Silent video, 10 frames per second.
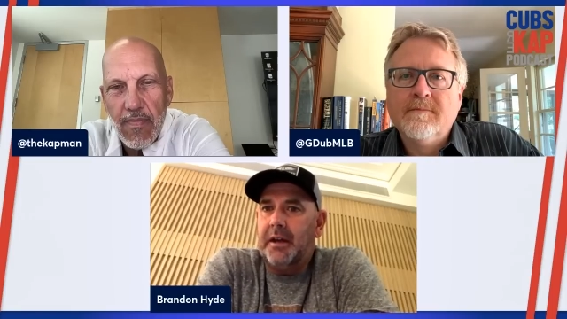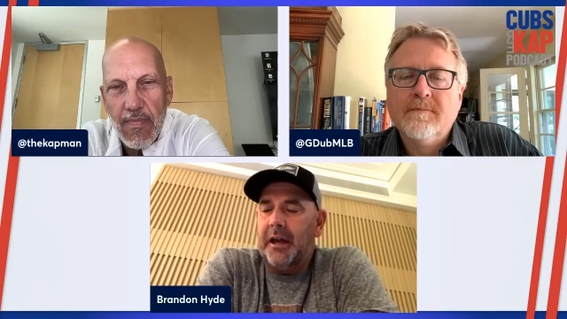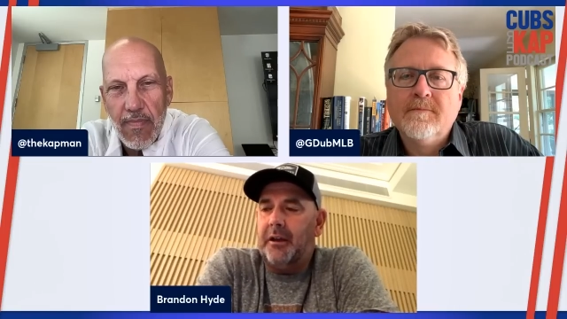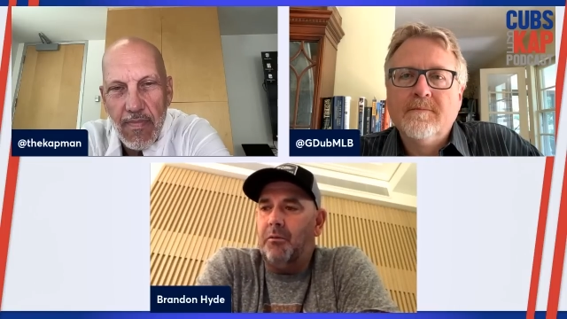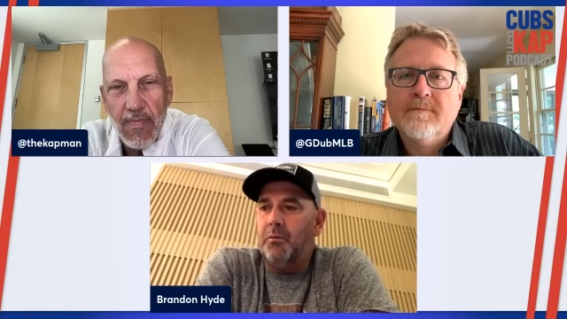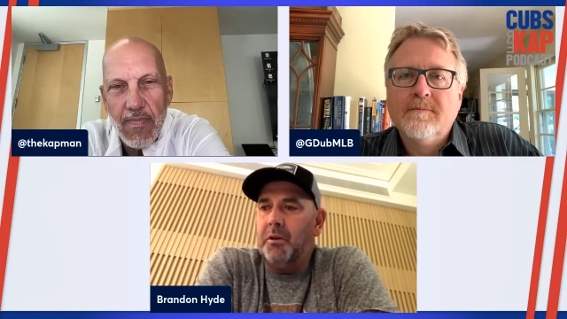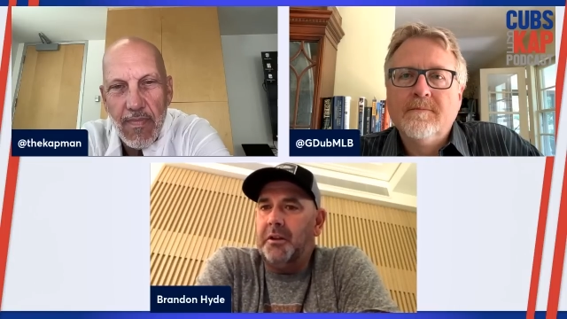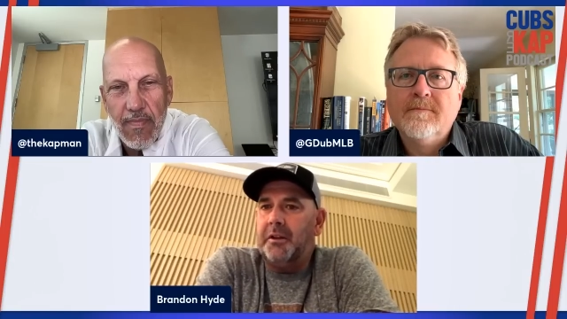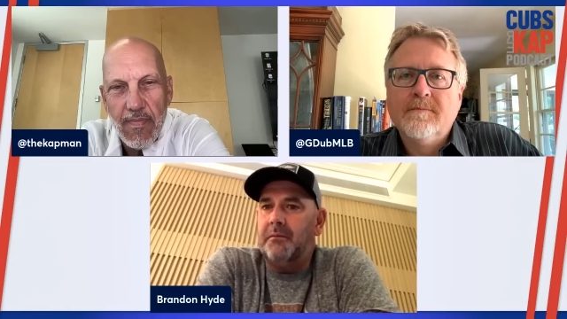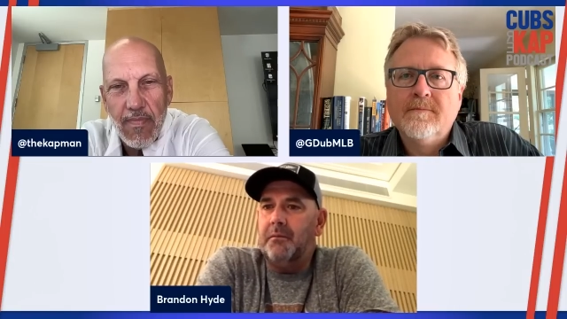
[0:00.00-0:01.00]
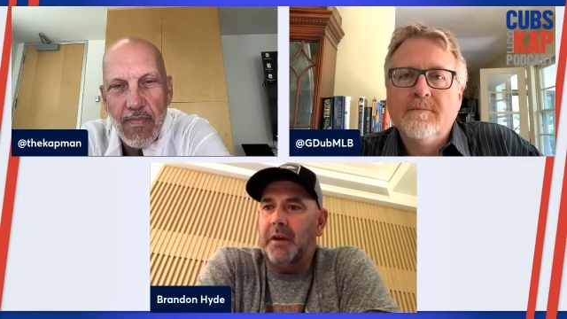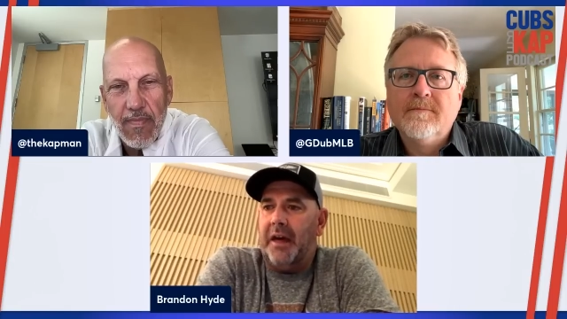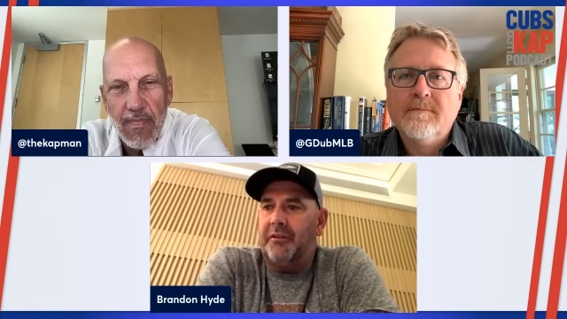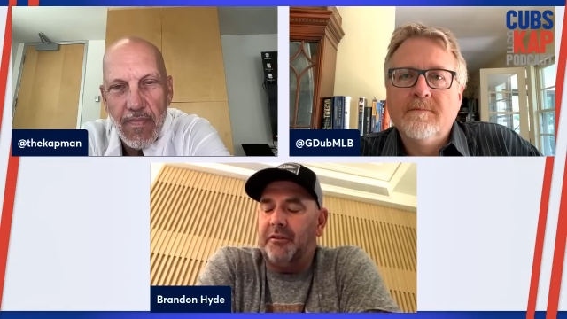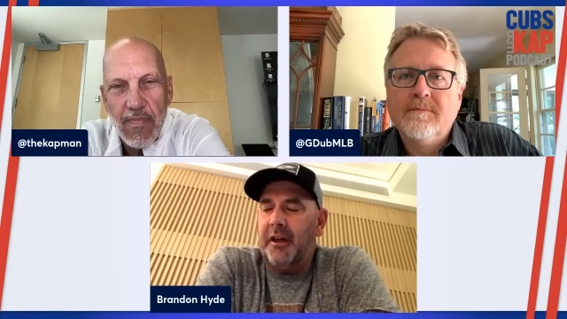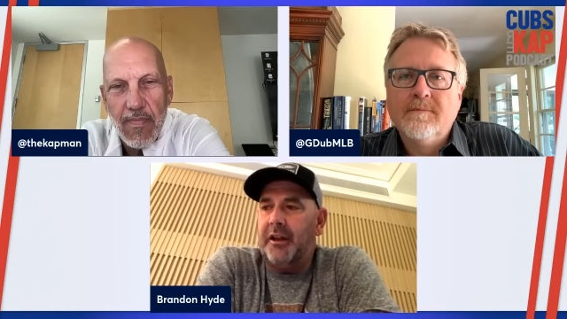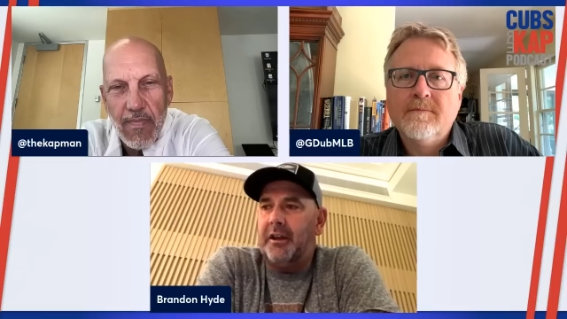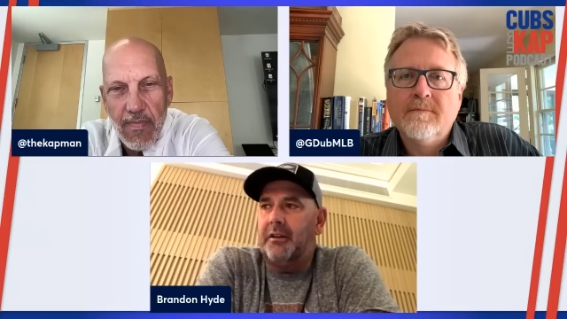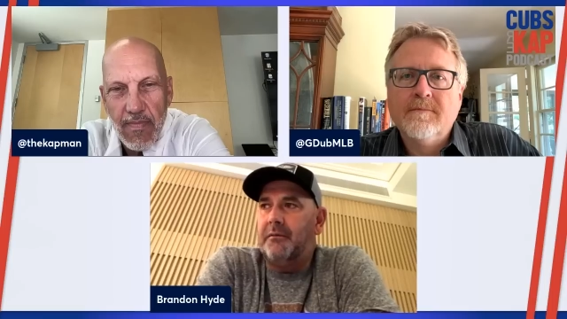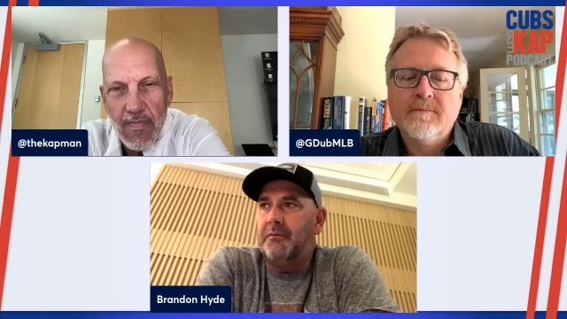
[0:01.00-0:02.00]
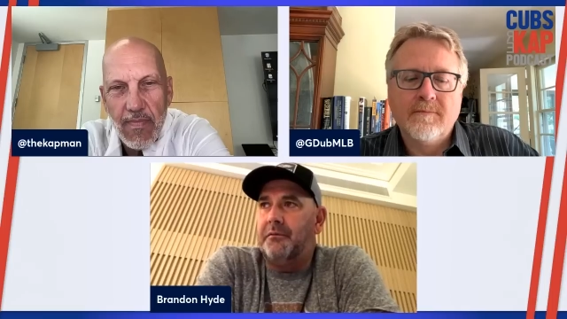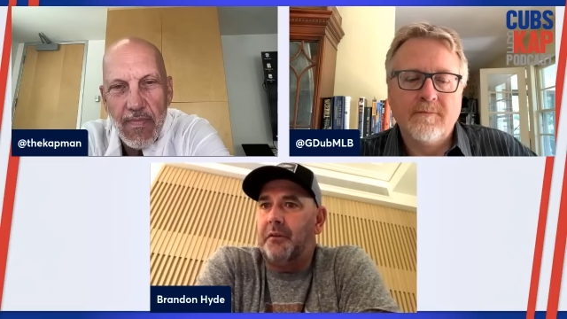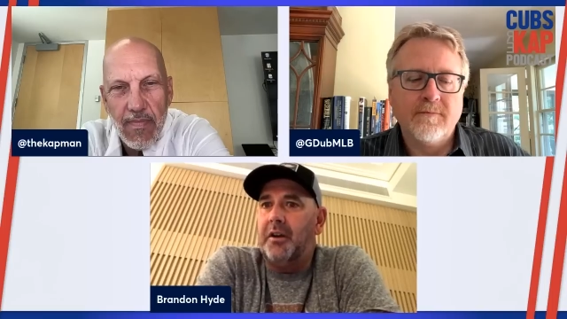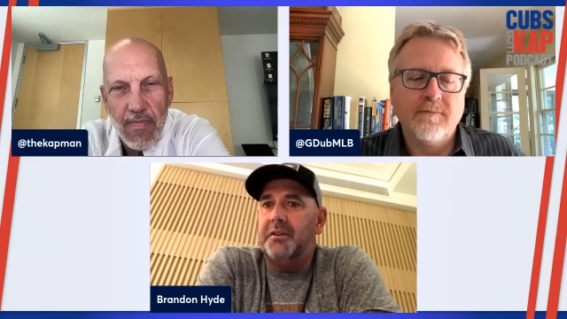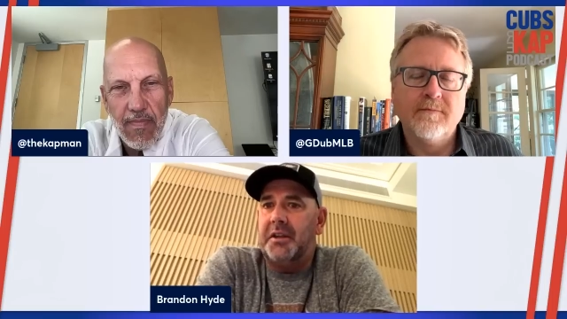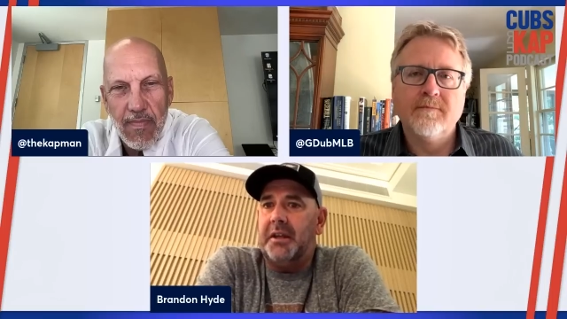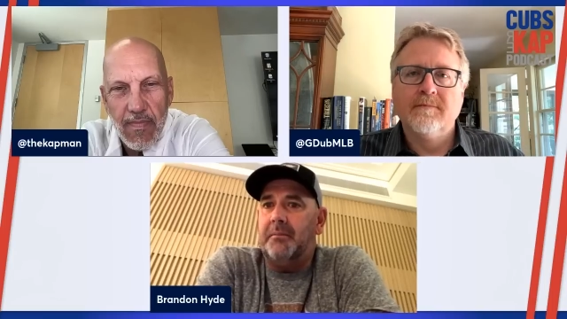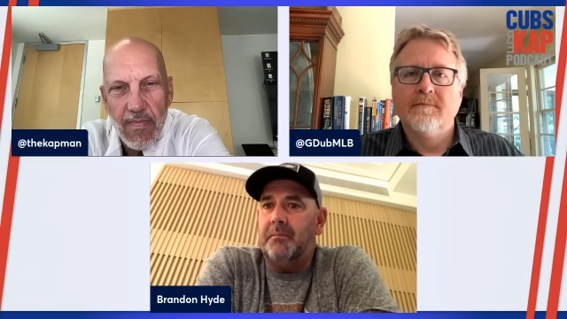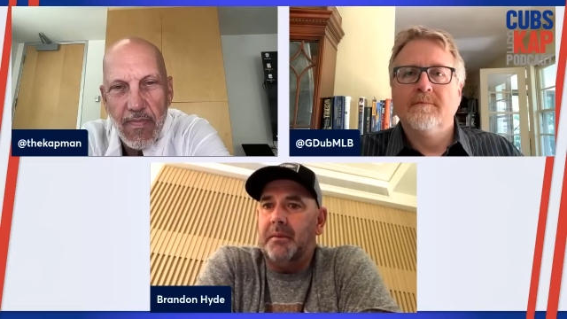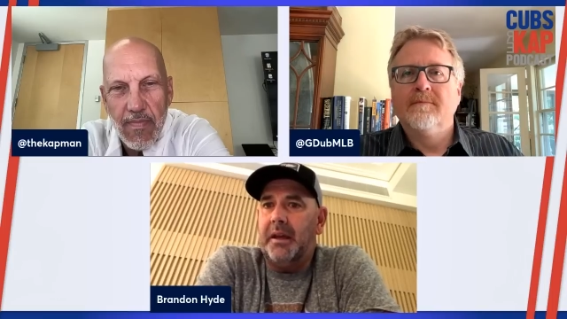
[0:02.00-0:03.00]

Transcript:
Speaker 1: and a really athletic, fun team.